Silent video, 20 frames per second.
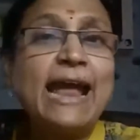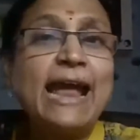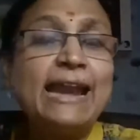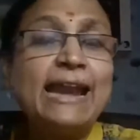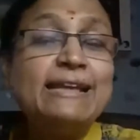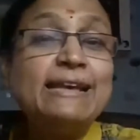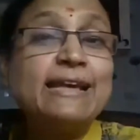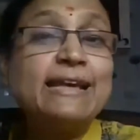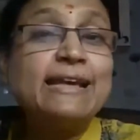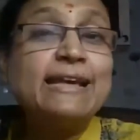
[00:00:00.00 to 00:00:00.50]

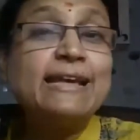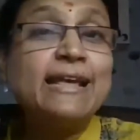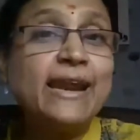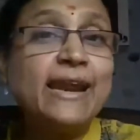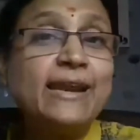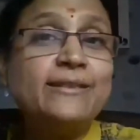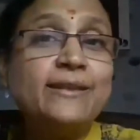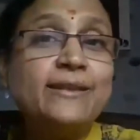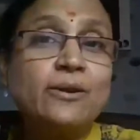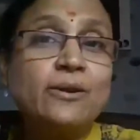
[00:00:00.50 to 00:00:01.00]
and
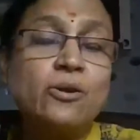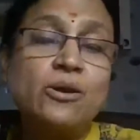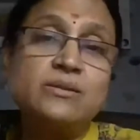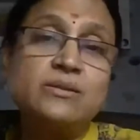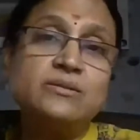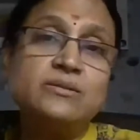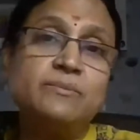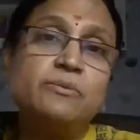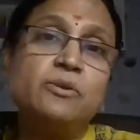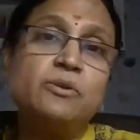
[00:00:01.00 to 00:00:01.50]
create the
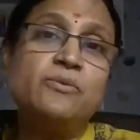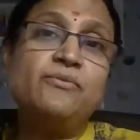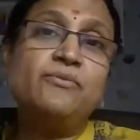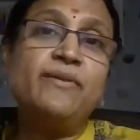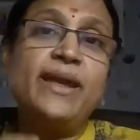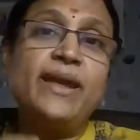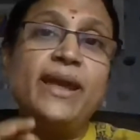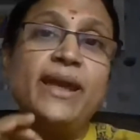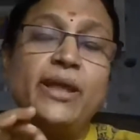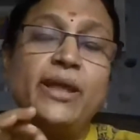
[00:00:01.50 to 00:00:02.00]
concept of
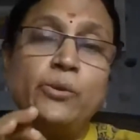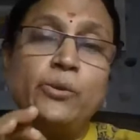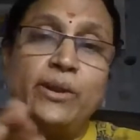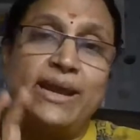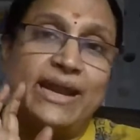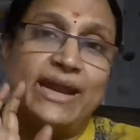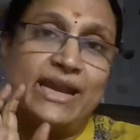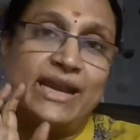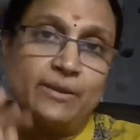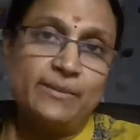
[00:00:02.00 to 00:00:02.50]

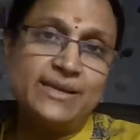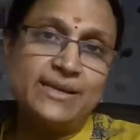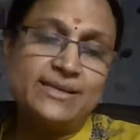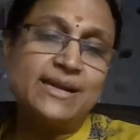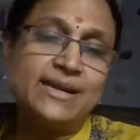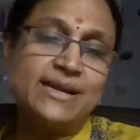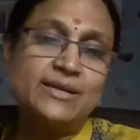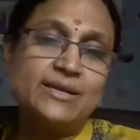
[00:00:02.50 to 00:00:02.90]
aerodynamics.